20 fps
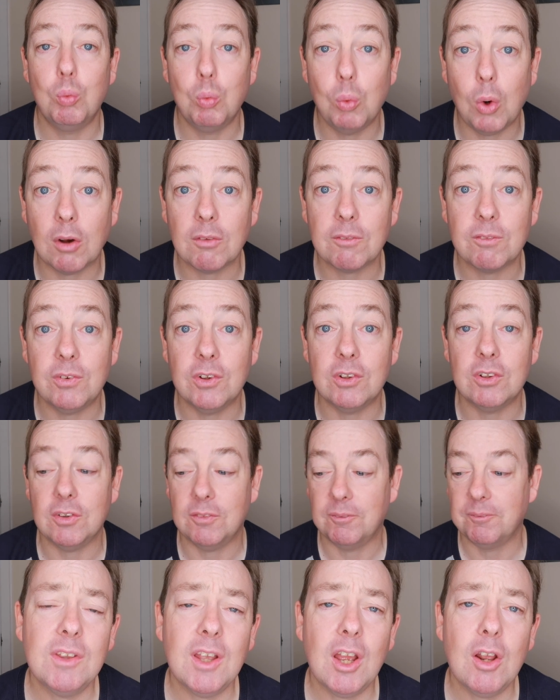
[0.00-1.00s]
Watford?
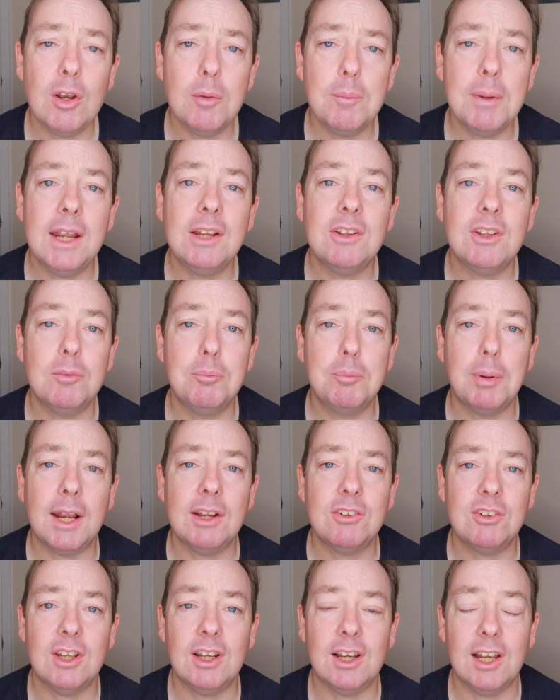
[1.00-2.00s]
The only meeting
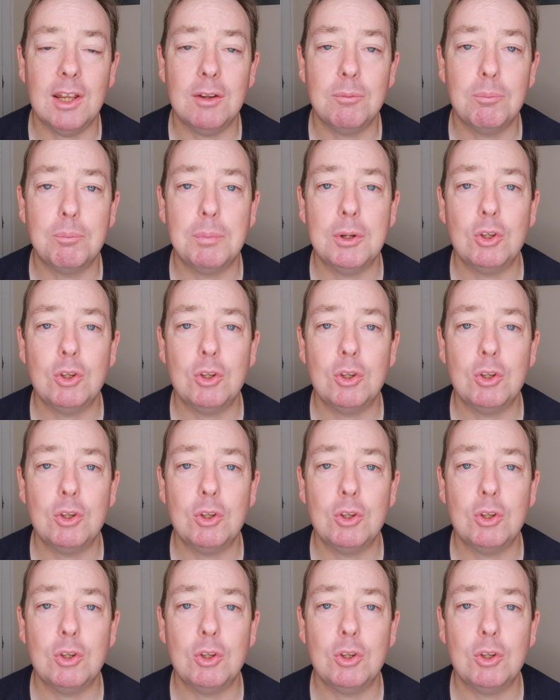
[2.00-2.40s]
basically